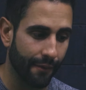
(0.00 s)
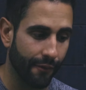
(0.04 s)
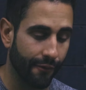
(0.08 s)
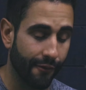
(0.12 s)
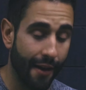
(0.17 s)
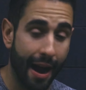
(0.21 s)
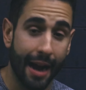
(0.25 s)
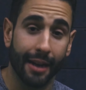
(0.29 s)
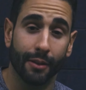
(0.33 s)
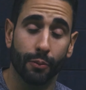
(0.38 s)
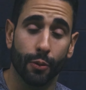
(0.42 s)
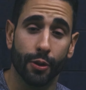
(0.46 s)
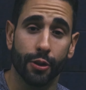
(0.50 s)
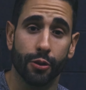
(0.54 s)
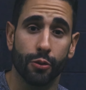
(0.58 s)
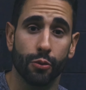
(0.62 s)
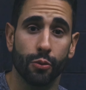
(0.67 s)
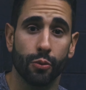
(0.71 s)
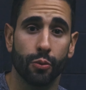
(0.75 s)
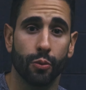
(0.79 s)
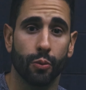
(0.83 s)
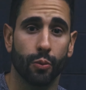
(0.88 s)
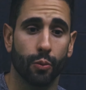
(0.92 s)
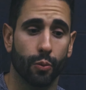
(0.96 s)
find what
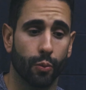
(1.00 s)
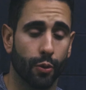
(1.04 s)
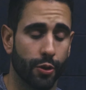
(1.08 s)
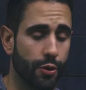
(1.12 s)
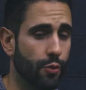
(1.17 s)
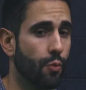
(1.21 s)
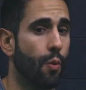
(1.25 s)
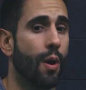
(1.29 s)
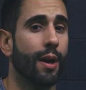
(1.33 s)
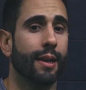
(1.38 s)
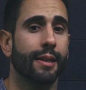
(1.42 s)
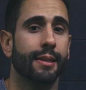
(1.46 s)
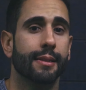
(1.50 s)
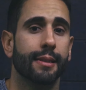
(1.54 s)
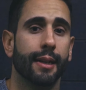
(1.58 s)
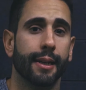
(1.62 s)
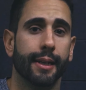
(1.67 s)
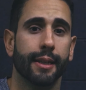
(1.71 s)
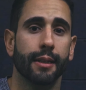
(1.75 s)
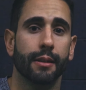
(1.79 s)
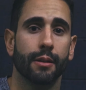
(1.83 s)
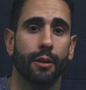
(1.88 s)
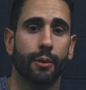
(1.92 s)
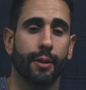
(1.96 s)
you want to
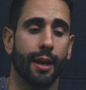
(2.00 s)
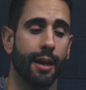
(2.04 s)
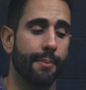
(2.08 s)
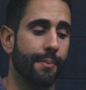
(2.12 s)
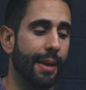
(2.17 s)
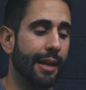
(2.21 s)
study, okay?